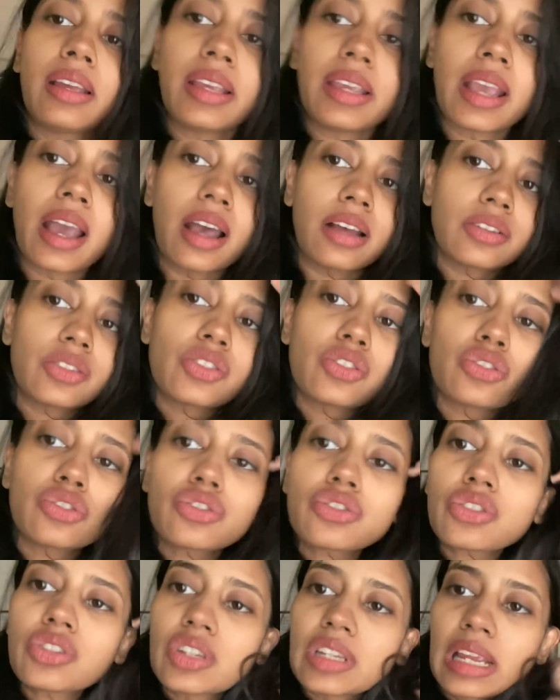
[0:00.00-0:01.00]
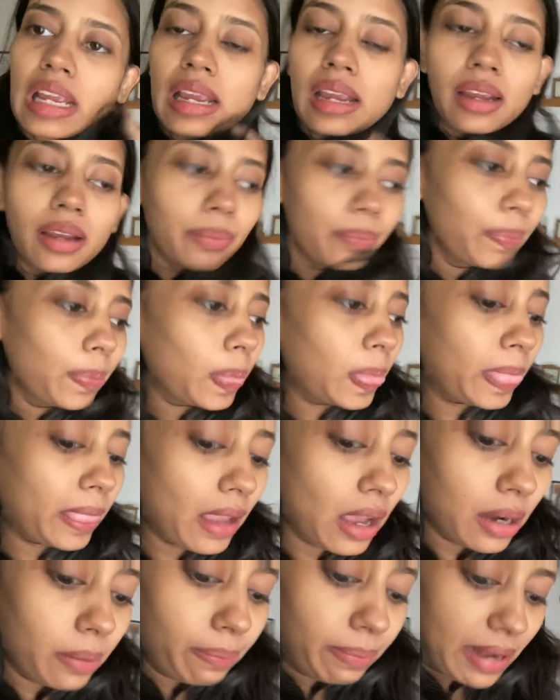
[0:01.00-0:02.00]
Yeah, so today
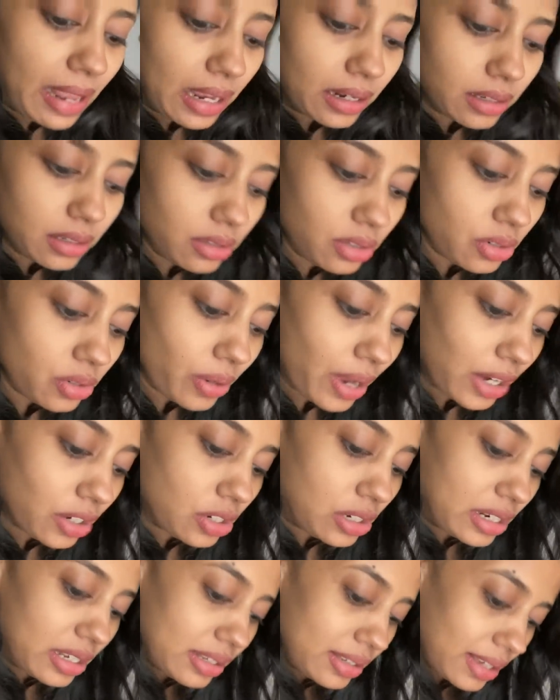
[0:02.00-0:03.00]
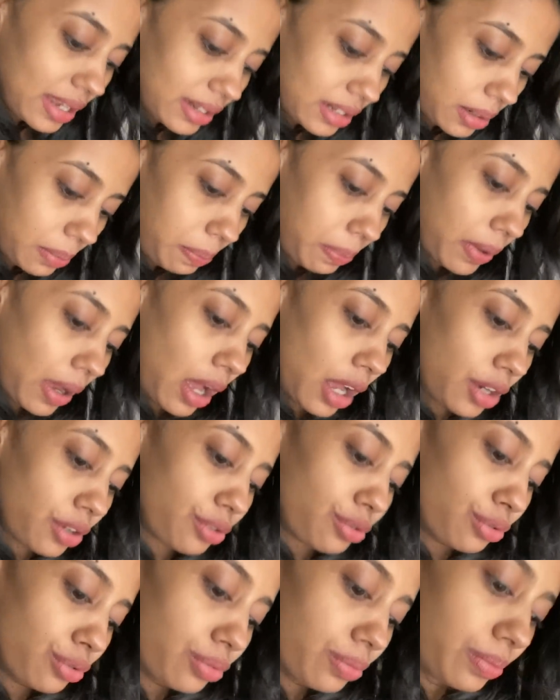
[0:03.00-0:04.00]
our plan is to actually set up our
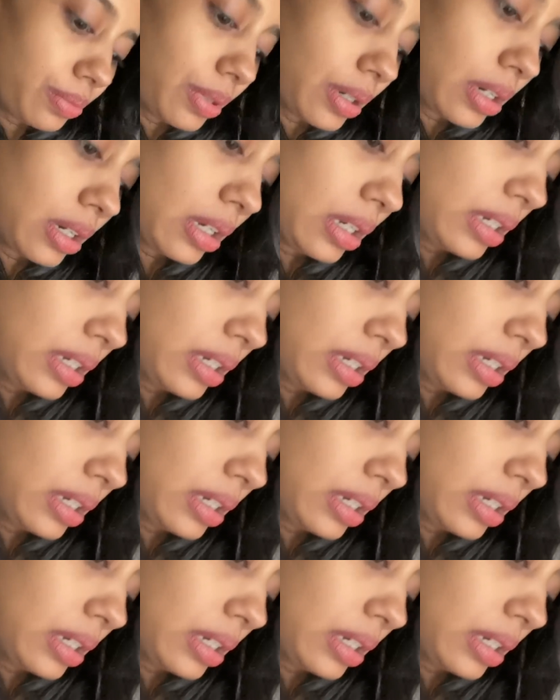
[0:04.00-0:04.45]
room a